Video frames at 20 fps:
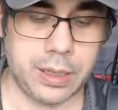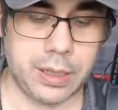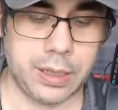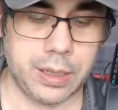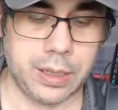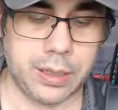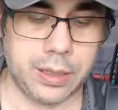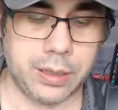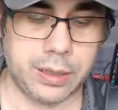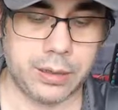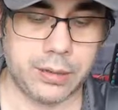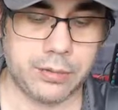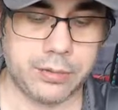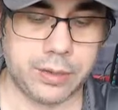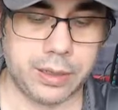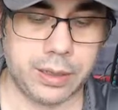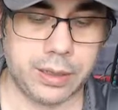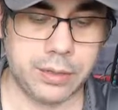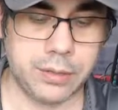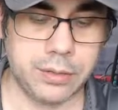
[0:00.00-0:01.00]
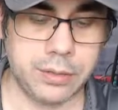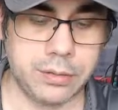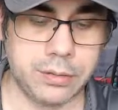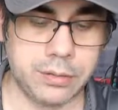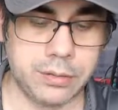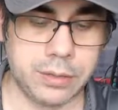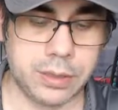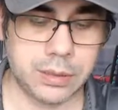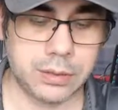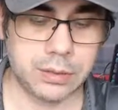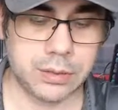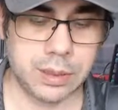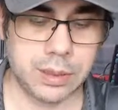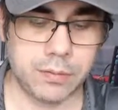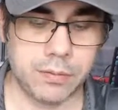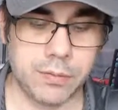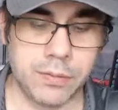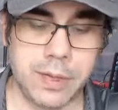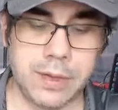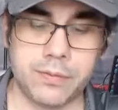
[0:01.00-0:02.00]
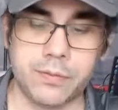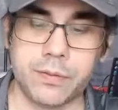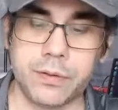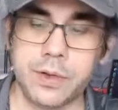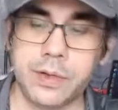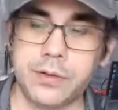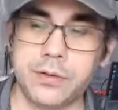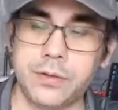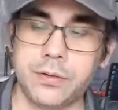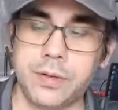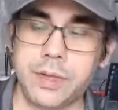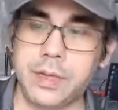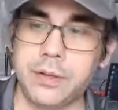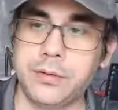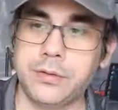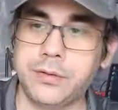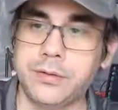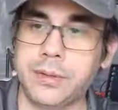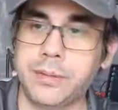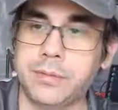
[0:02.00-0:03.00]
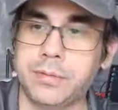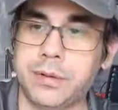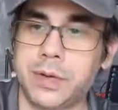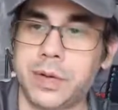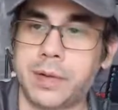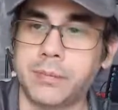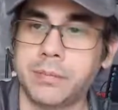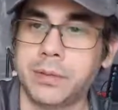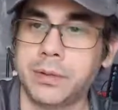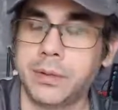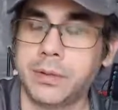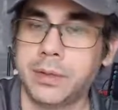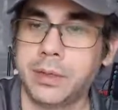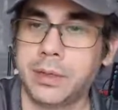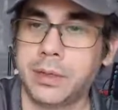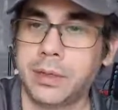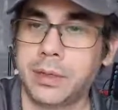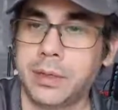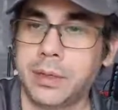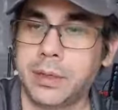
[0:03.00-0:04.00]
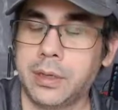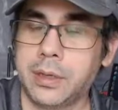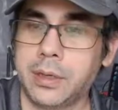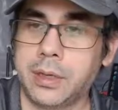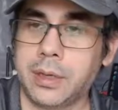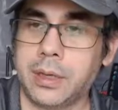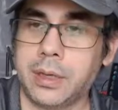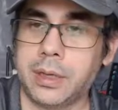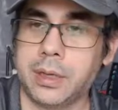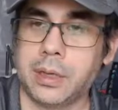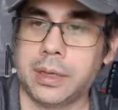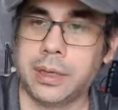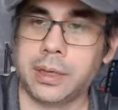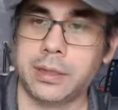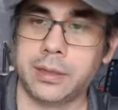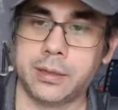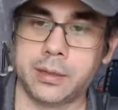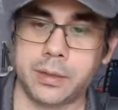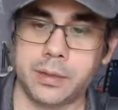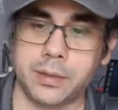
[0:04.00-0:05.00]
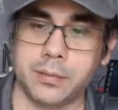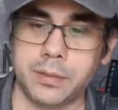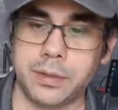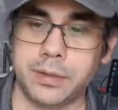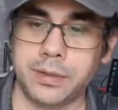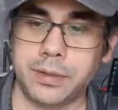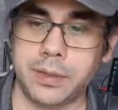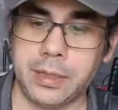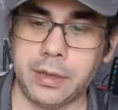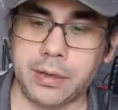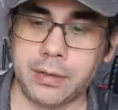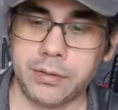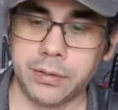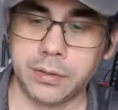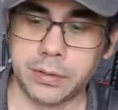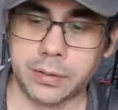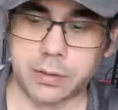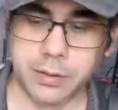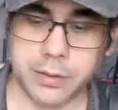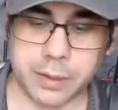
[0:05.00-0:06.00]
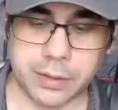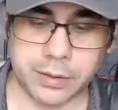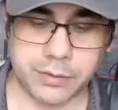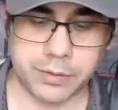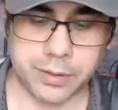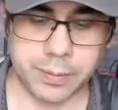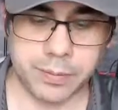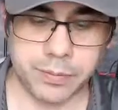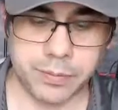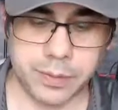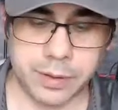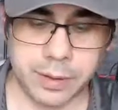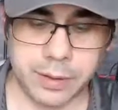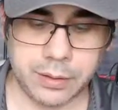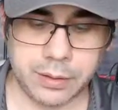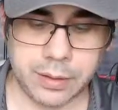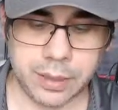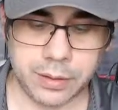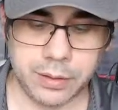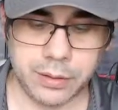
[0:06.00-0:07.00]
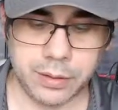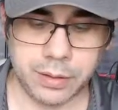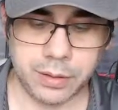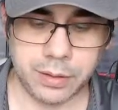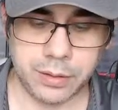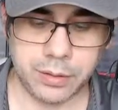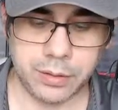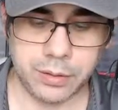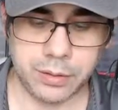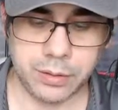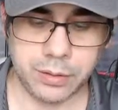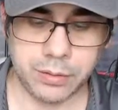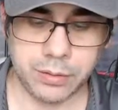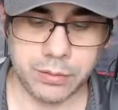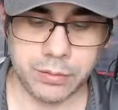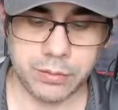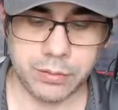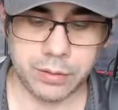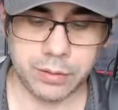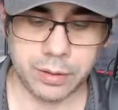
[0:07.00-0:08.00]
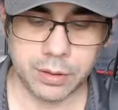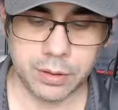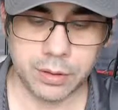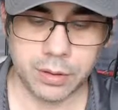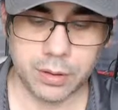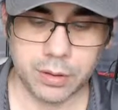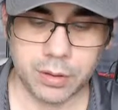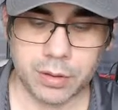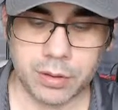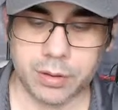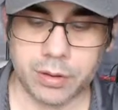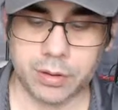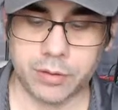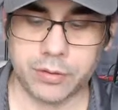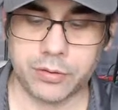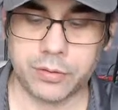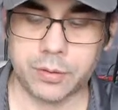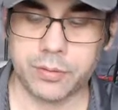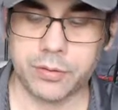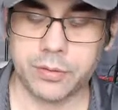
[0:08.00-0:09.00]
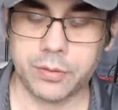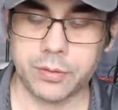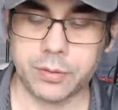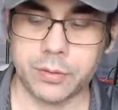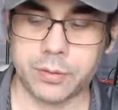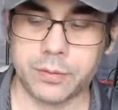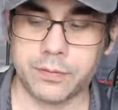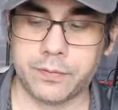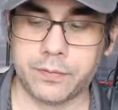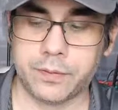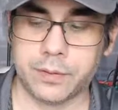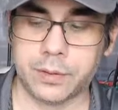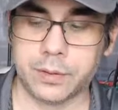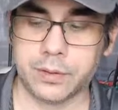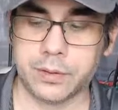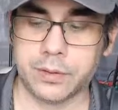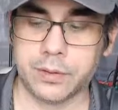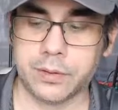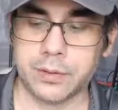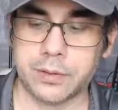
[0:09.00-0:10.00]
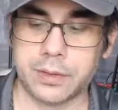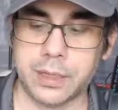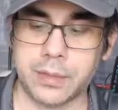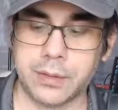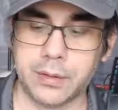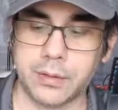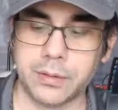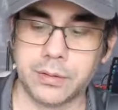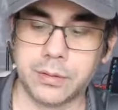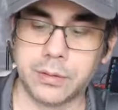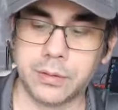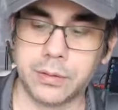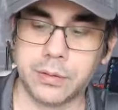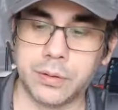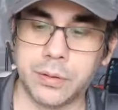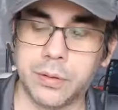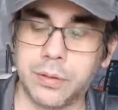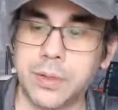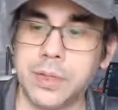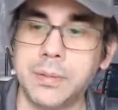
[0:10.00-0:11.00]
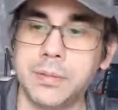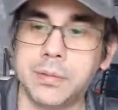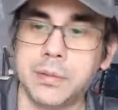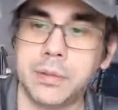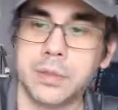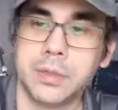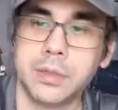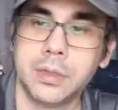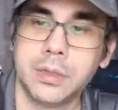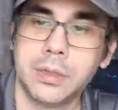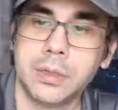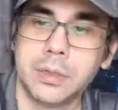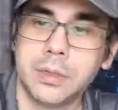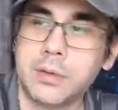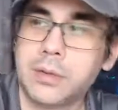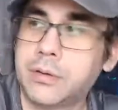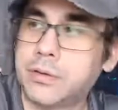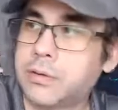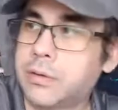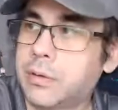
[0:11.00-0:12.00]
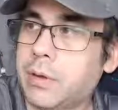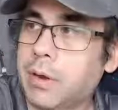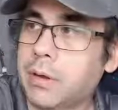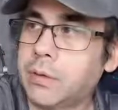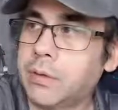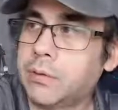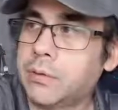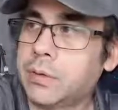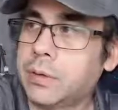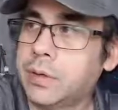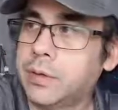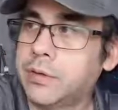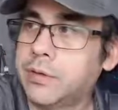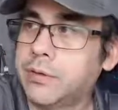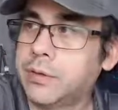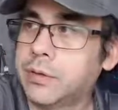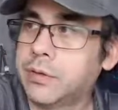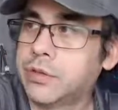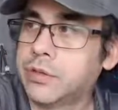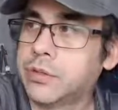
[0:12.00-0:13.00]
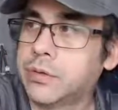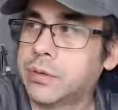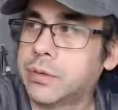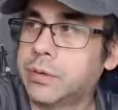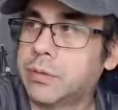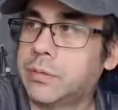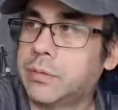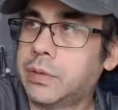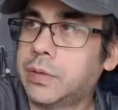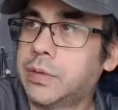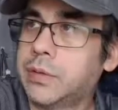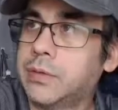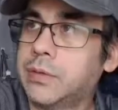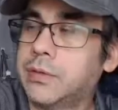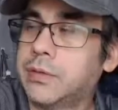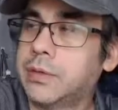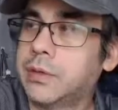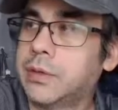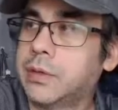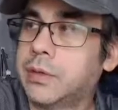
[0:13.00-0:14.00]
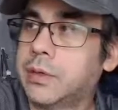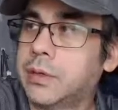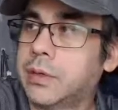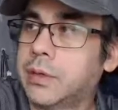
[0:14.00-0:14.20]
and it's like, oh, that will make for an interesting prop. And but they also look like something that you can use on some sort of technical greeble. There's longer ones, there's shorter ones.